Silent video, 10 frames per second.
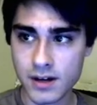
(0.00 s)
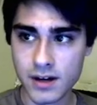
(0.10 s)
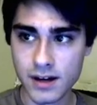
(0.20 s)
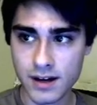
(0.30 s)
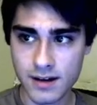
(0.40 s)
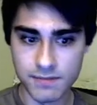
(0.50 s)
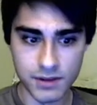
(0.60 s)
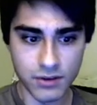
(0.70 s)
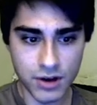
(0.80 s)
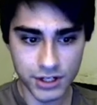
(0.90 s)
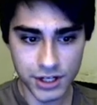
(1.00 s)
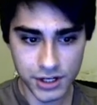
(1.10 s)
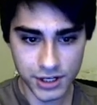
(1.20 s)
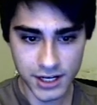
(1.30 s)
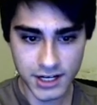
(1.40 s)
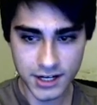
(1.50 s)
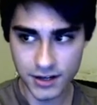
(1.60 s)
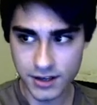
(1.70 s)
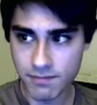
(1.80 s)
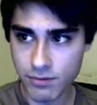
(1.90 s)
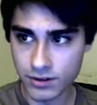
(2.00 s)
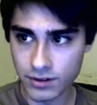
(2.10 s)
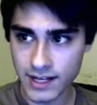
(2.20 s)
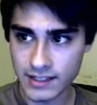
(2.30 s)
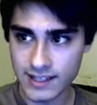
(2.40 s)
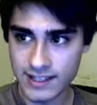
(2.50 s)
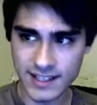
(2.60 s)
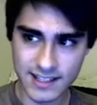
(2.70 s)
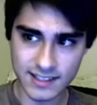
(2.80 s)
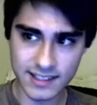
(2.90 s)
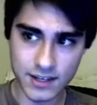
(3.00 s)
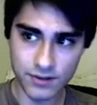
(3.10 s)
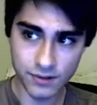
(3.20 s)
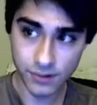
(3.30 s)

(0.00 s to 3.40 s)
The longer you're here, the more likely he's going to see you.